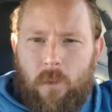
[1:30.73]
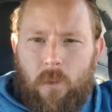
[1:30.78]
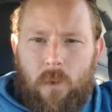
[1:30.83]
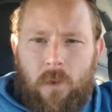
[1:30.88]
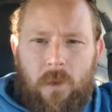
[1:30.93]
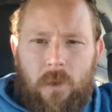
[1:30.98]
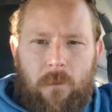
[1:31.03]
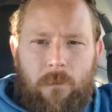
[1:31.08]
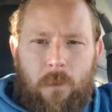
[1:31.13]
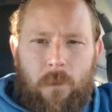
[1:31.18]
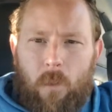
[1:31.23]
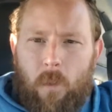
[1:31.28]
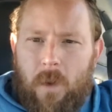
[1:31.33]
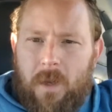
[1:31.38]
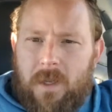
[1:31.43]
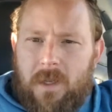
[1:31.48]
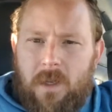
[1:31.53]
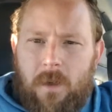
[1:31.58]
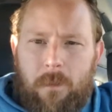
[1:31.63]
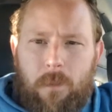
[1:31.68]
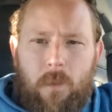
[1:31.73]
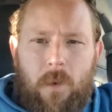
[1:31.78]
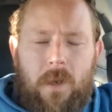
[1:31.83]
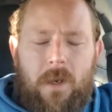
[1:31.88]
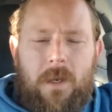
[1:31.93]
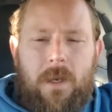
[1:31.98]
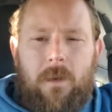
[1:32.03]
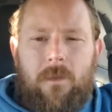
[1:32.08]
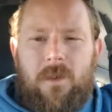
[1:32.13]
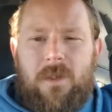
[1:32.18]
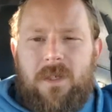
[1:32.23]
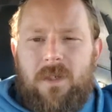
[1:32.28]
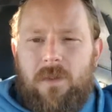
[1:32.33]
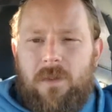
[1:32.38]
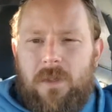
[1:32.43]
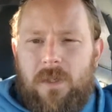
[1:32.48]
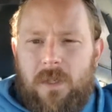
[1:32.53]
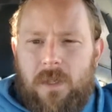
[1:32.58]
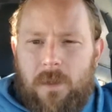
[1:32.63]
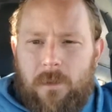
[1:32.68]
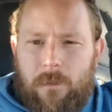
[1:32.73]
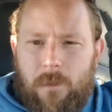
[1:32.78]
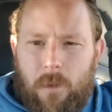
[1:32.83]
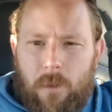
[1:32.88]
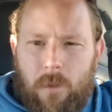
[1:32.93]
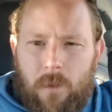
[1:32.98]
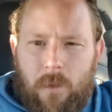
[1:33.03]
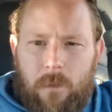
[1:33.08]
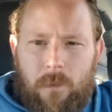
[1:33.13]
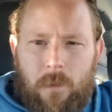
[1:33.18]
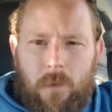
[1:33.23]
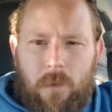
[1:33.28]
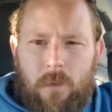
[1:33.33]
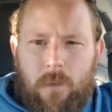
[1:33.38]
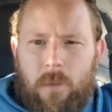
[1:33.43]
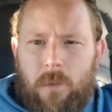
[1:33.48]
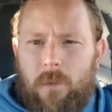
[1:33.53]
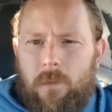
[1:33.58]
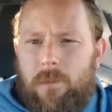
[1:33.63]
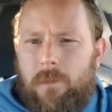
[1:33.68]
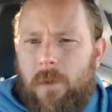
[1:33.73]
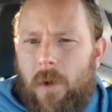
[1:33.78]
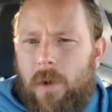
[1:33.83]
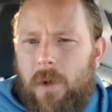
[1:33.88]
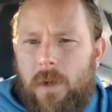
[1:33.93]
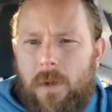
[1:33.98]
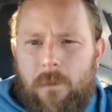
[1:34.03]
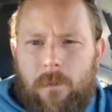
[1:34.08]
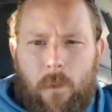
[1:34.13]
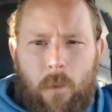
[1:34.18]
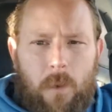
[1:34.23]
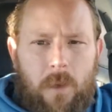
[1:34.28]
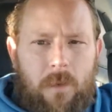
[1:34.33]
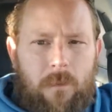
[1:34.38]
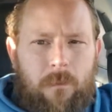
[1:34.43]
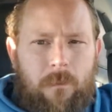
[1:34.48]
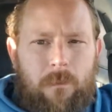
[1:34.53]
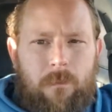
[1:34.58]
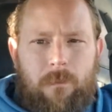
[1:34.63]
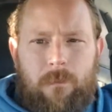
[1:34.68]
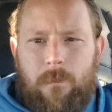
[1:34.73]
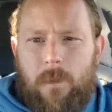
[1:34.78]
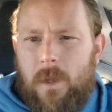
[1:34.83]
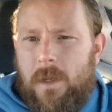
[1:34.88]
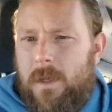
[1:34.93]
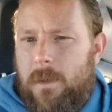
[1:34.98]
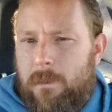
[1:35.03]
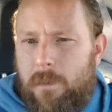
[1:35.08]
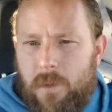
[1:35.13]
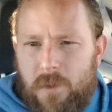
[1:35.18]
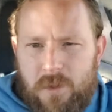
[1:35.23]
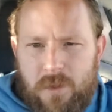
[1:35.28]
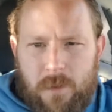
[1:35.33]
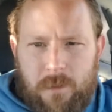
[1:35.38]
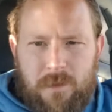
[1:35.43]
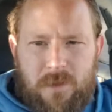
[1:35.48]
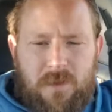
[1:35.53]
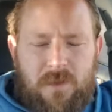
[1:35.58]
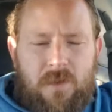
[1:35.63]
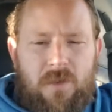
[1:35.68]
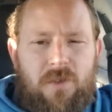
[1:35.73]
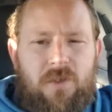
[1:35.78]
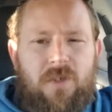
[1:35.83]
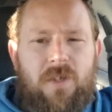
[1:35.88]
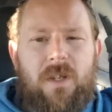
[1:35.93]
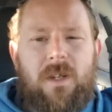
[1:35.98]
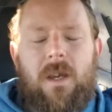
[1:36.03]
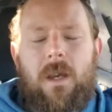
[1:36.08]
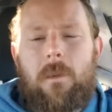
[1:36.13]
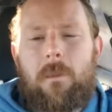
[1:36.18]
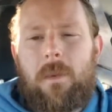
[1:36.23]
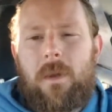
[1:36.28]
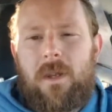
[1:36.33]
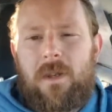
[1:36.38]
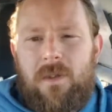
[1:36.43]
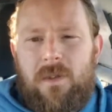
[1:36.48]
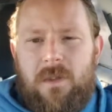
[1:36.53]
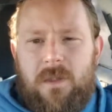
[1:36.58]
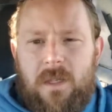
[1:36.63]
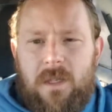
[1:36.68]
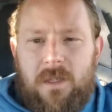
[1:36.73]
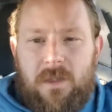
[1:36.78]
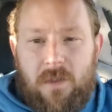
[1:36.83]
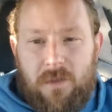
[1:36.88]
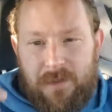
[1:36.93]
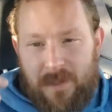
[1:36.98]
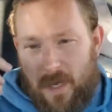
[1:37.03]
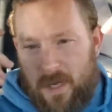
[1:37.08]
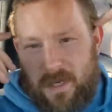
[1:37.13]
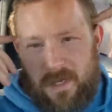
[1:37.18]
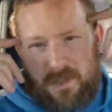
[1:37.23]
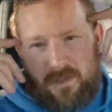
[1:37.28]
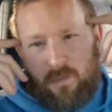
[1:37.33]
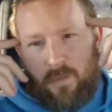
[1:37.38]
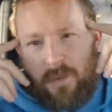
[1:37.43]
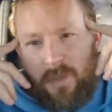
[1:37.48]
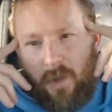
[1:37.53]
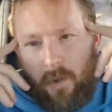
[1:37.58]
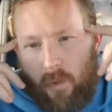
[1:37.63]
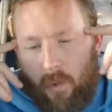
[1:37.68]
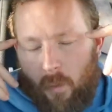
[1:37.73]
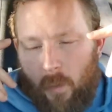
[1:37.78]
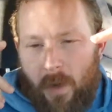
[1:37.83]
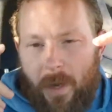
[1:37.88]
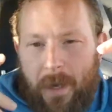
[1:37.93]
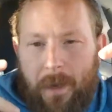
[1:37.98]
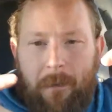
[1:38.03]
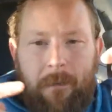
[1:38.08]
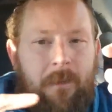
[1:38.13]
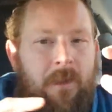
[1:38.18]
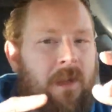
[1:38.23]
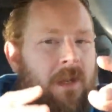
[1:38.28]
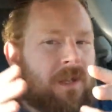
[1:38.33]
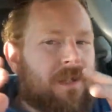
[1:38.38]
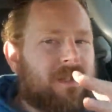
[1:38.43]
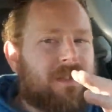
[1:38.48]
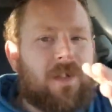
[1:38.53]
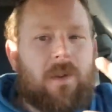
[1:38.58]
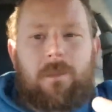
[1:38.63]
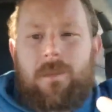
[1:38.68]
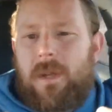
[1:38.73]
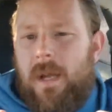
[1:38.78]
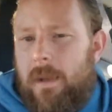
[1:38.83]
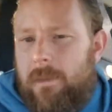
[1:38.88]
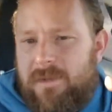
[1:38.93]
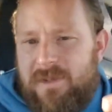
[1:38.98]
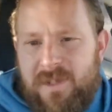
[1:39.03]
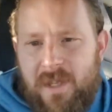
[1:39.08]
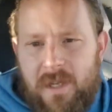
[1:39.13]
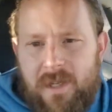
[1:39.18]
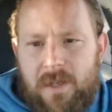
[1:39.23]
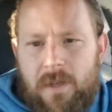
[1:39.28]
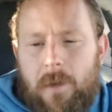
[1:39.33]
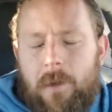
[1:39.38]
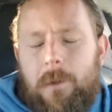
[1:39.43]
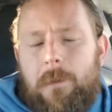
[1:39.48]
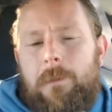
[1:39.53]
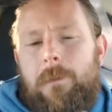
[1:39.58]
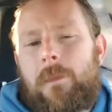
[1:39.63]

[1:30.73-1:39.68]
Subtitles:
if you're waking up running every single day, if you're doing 30, 40, 50 push-ups as soon as you get out of bed, you'd think those ants would go away. Sometimes they don't.